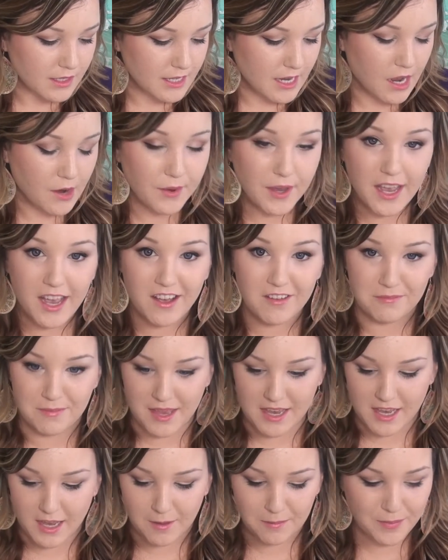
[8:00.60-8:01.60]
Now I have
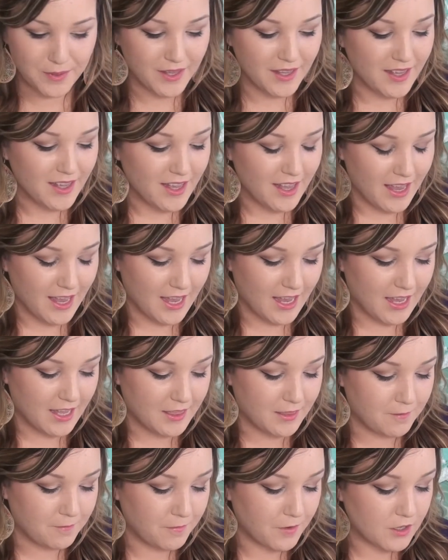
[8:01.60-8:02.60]
makeup.
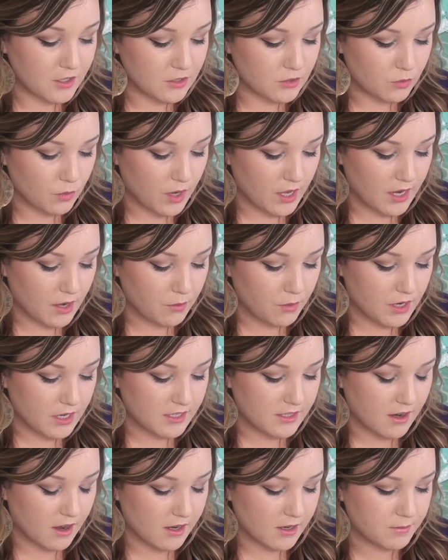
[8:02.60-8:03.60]
And the first one I
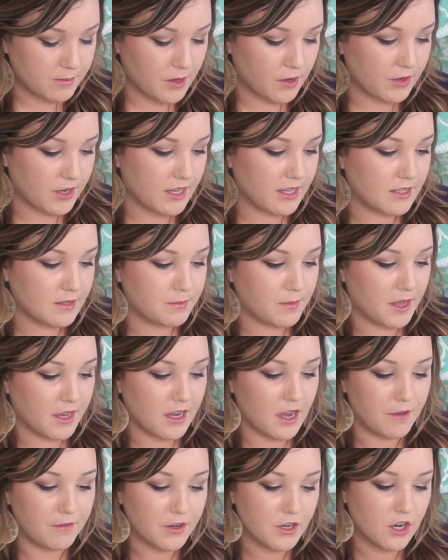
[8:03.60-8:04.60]
want to talk about is my
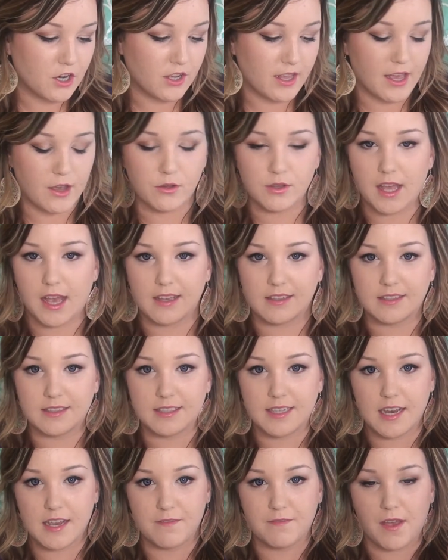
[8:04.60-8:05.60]
CoverGirl Outlast
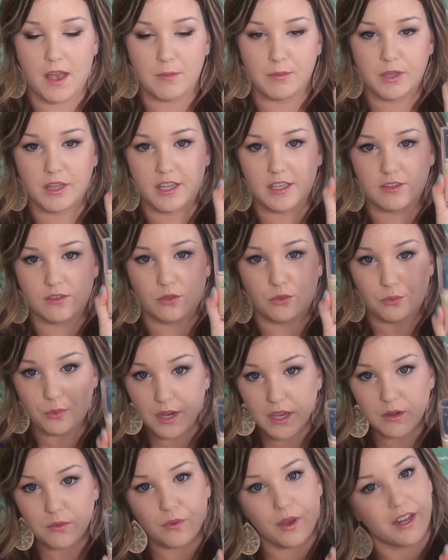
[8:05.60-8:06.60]
Stay Fabulous
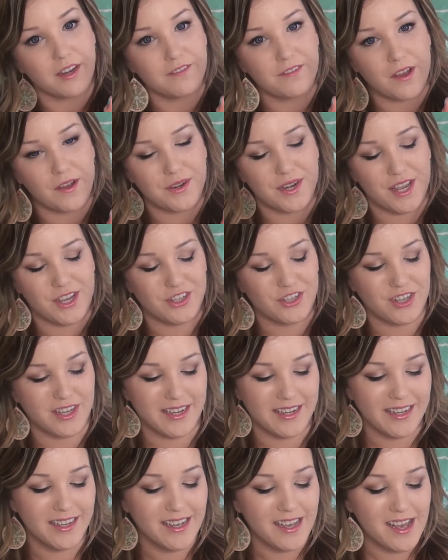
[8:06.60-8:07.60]
3-in-1
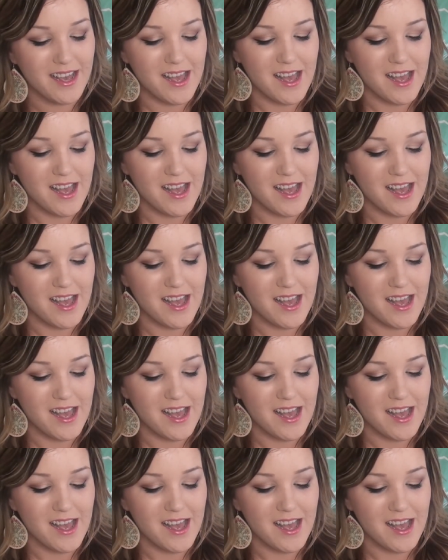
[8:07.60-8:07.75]
foundation.